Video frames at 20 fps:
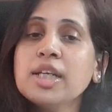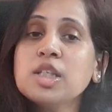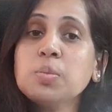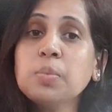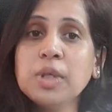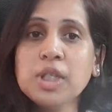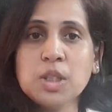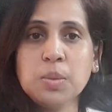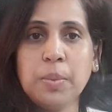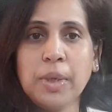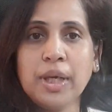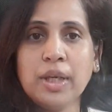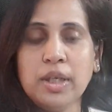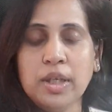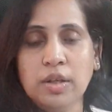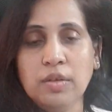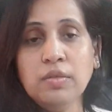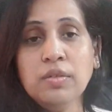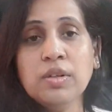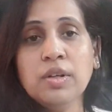tax
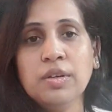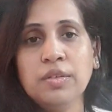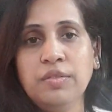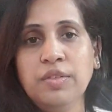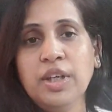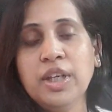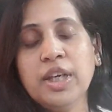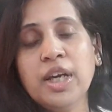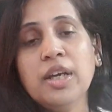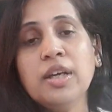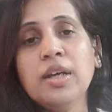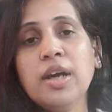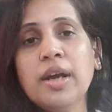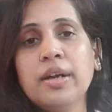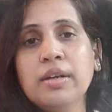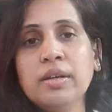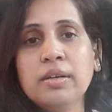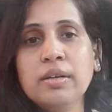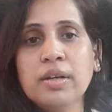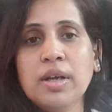perspective, we can
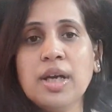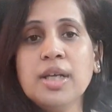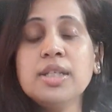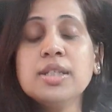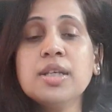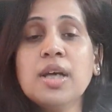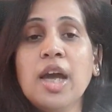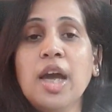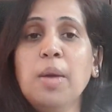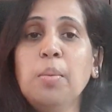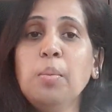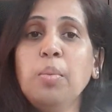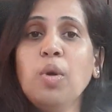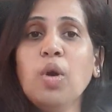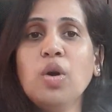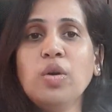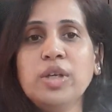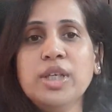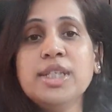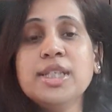categorize
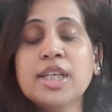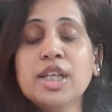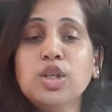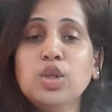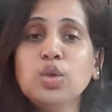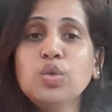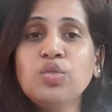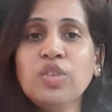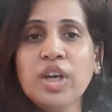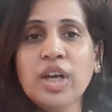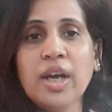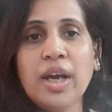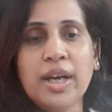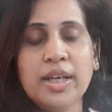employees into three